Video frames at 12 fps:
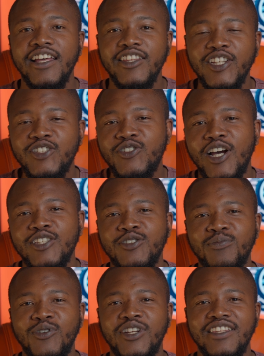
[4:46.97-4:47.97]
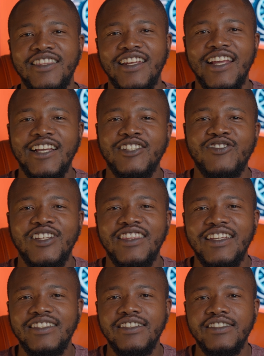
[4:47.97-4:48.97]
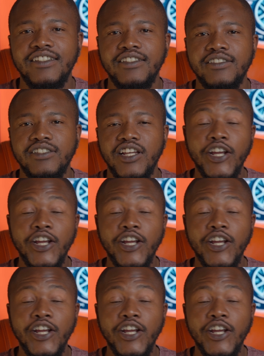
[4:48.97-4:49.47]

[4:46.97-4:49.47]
then try to put in that extra 30 cents.